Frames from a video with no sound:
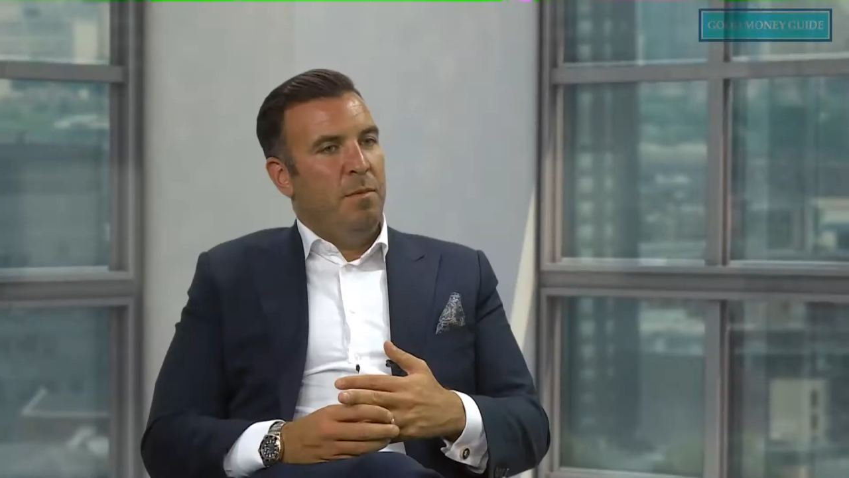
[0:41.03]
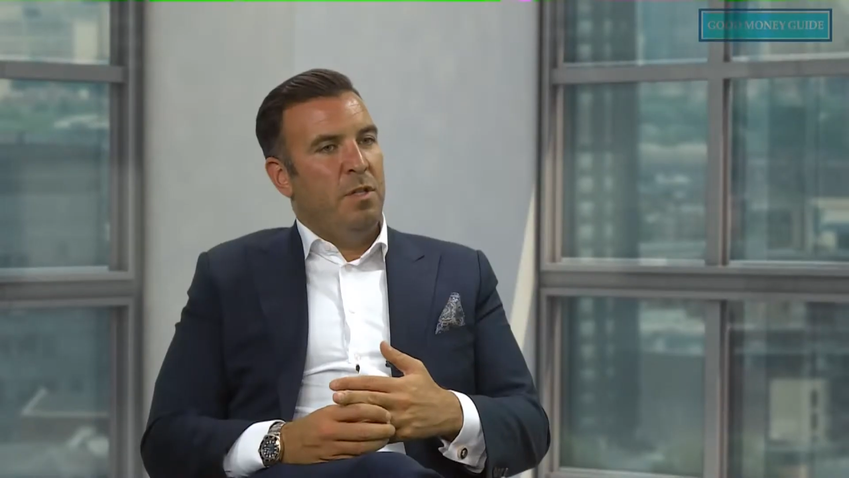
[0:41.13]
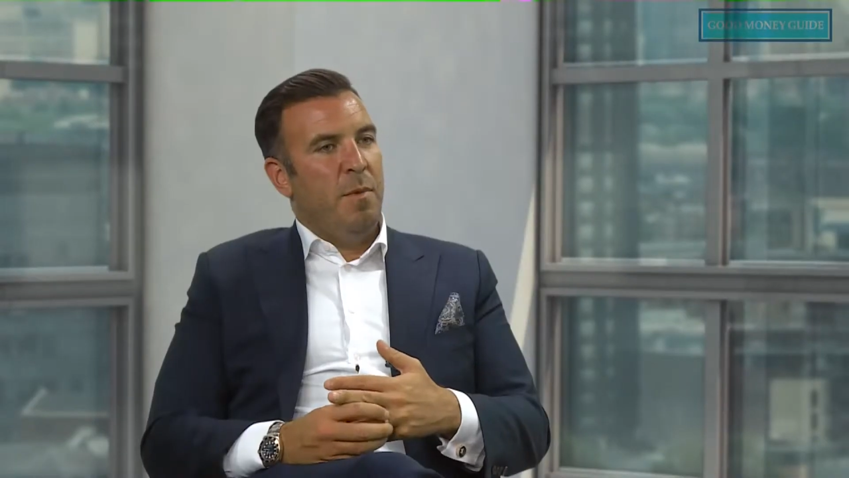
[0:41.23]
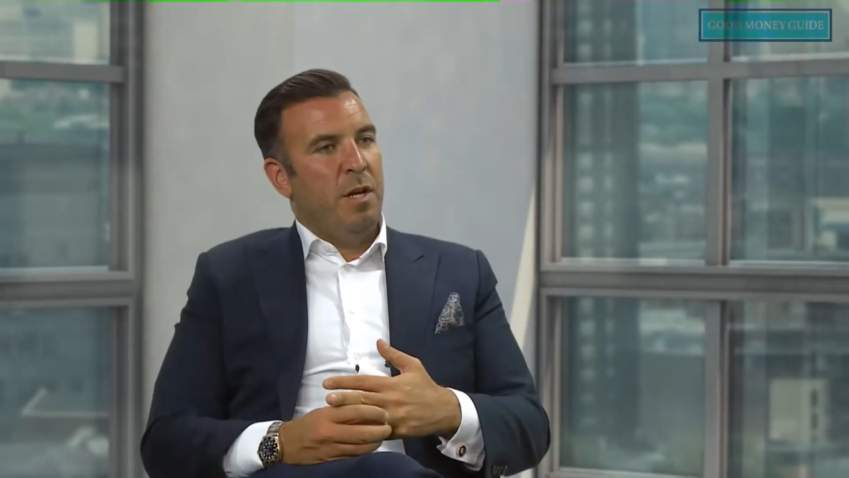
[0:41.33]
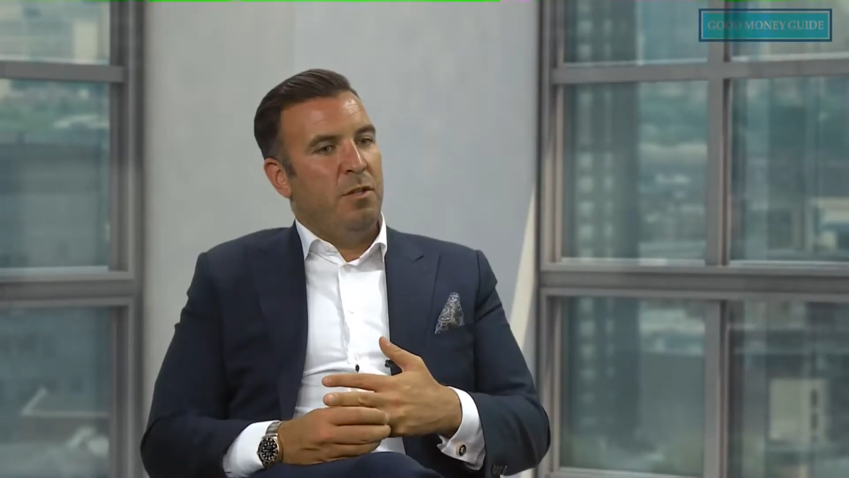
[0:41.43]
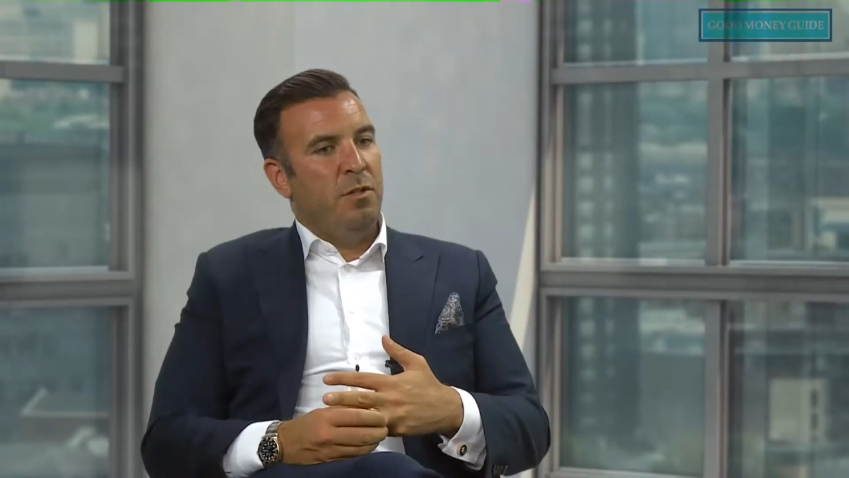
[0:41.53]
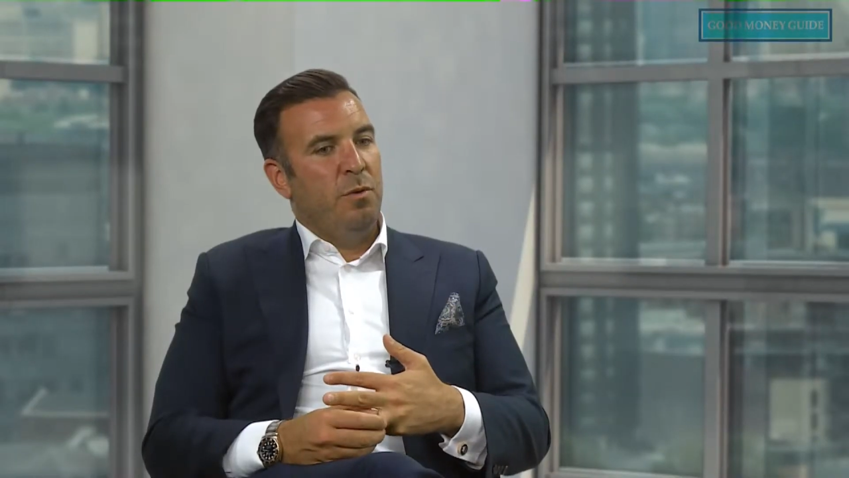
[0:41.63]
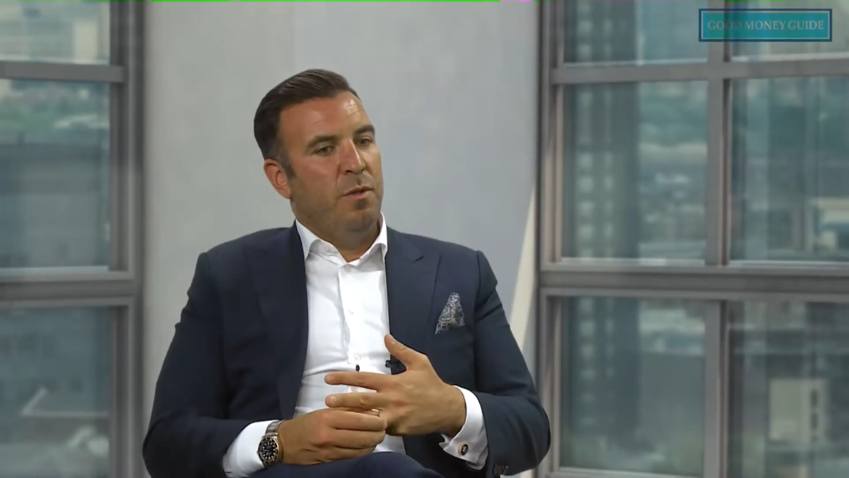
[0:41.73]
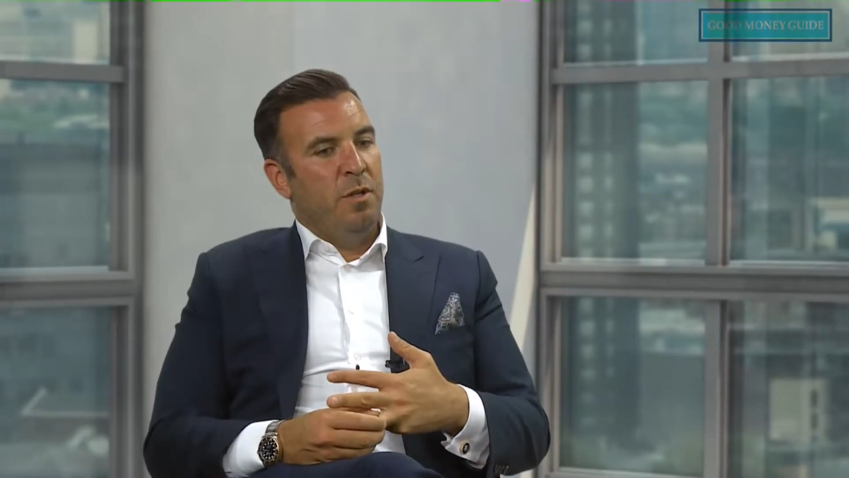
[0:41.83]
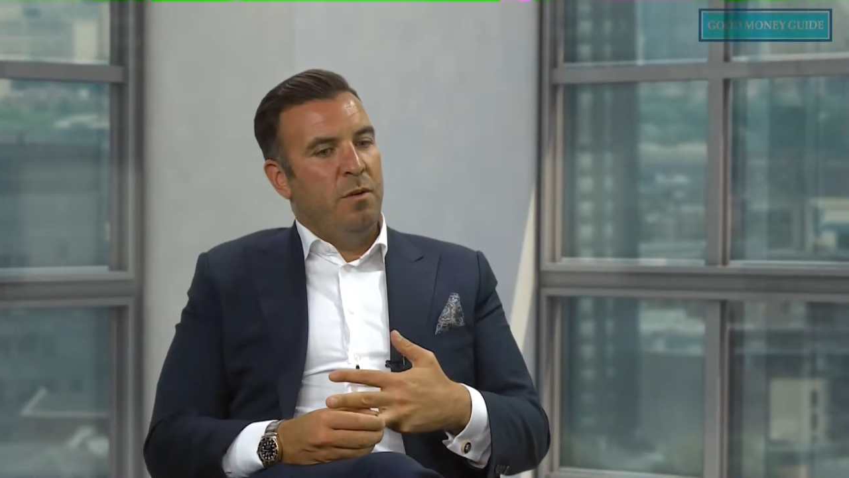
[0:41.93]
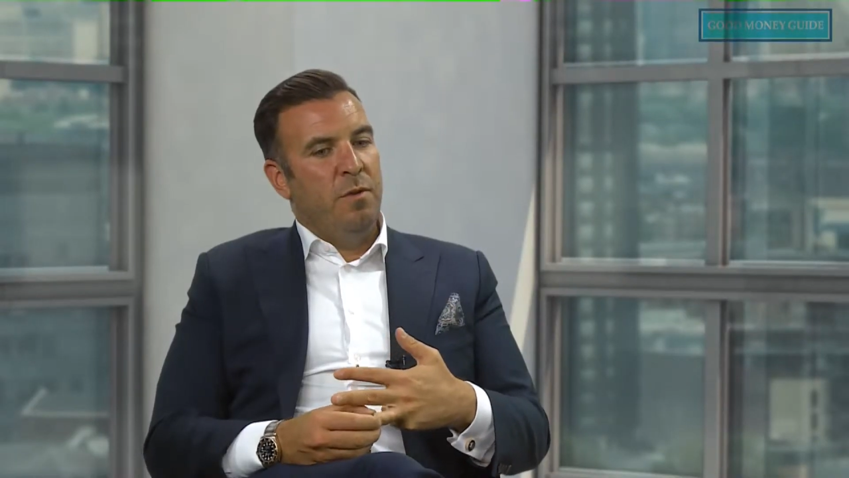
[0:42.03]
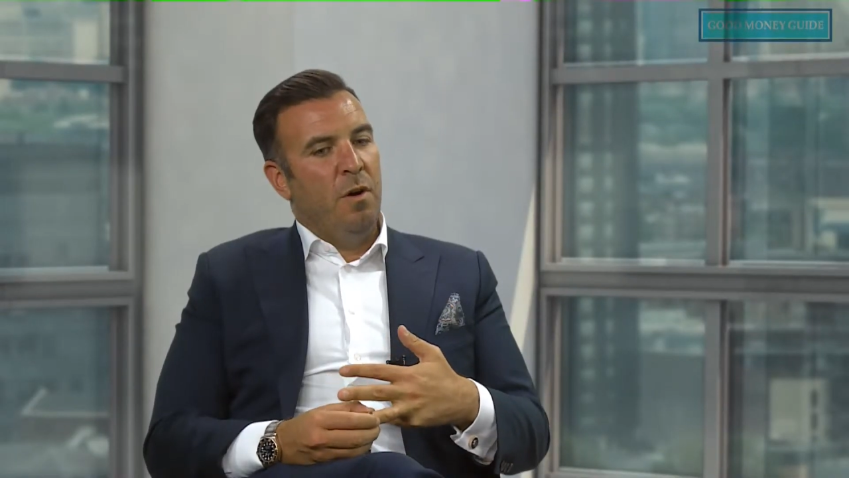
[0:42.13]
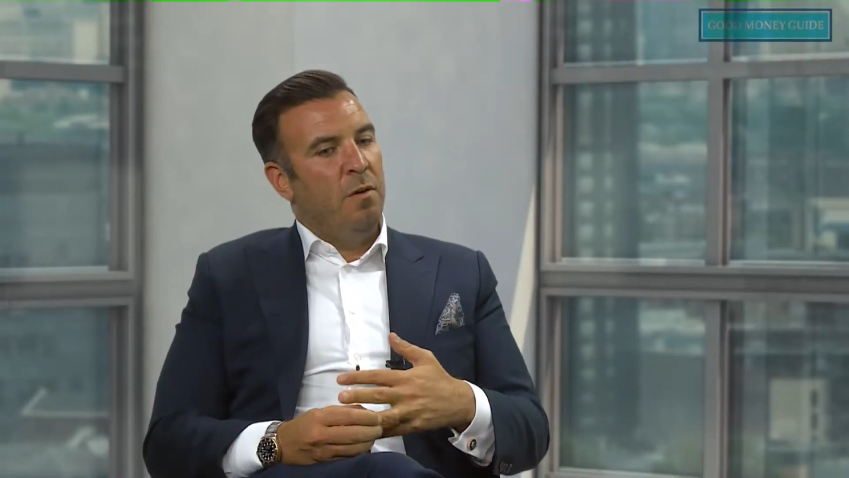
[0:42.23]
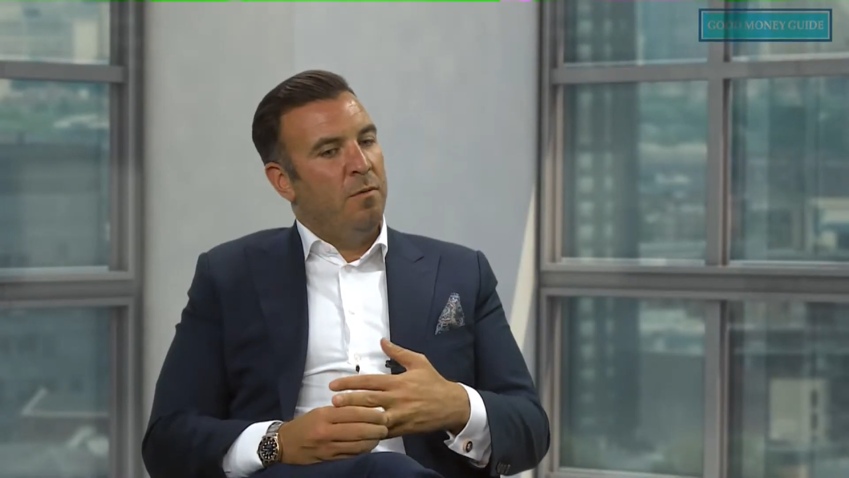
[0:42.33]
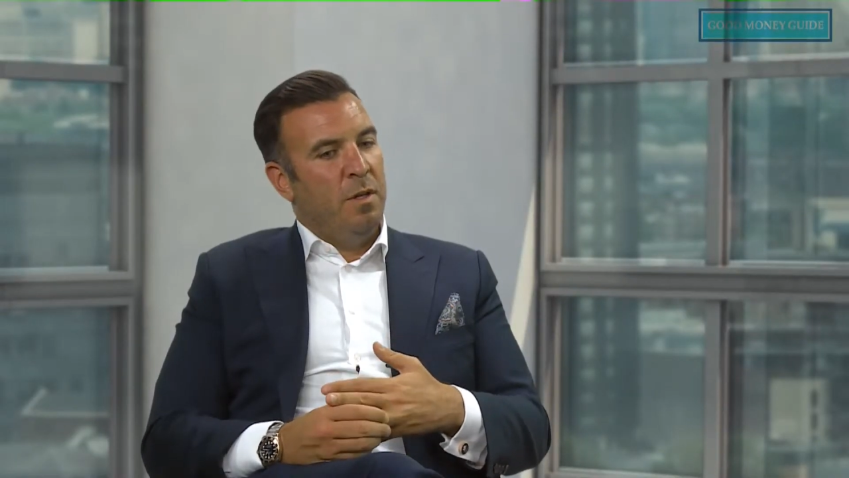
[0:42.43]
make sure that you've
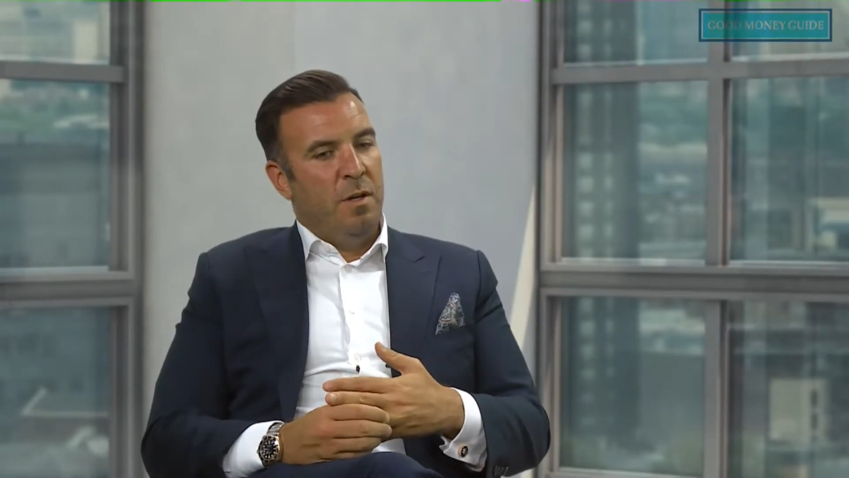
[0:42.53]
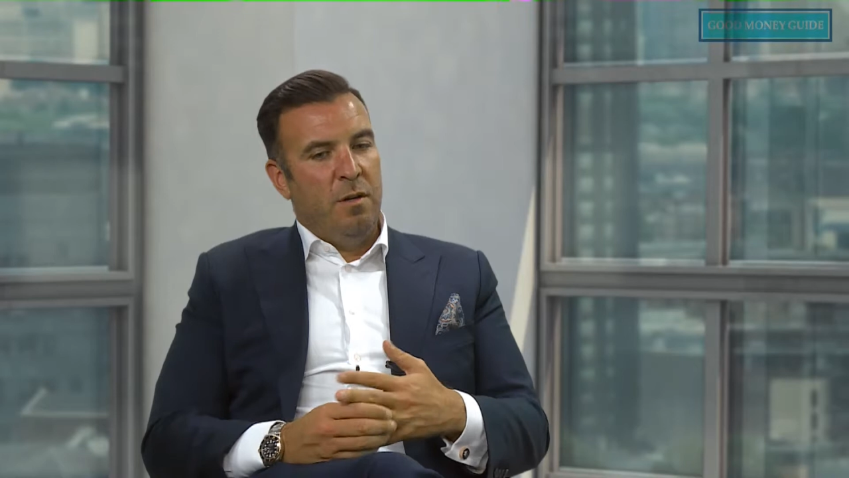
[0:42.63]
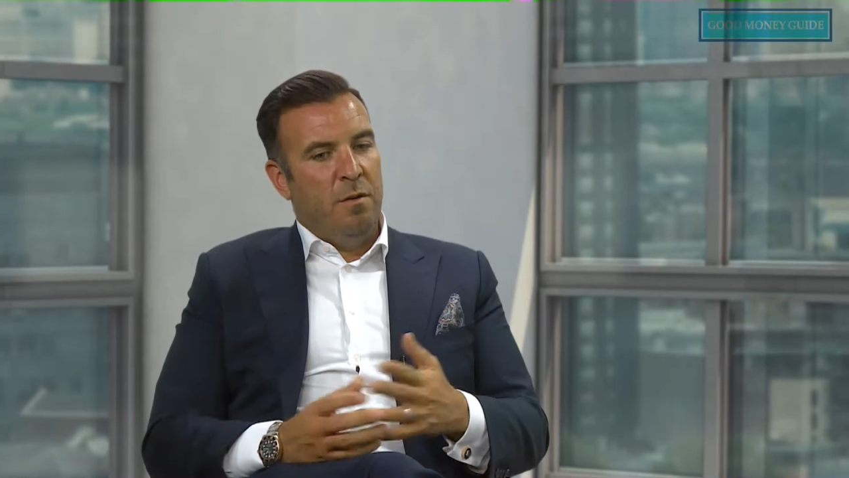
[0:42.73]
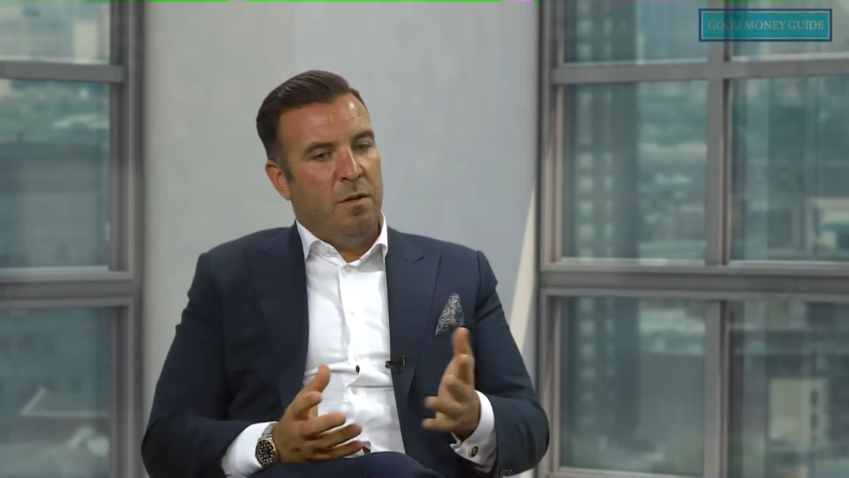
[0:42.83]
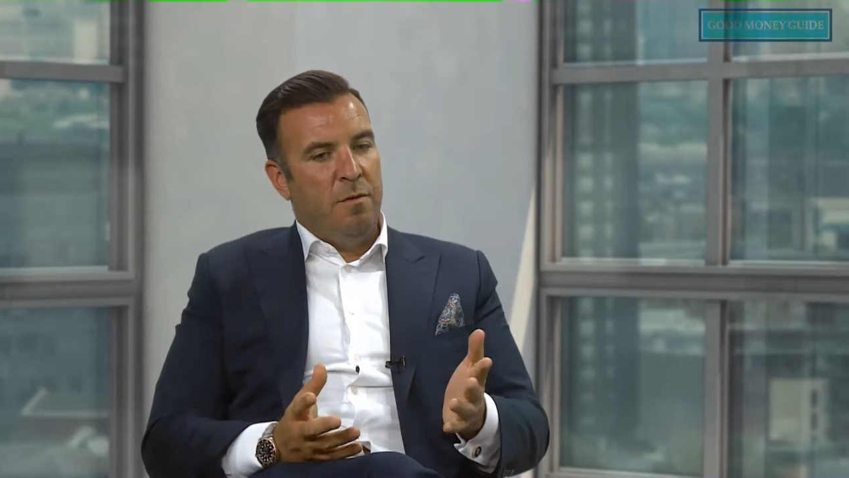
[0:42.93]
got your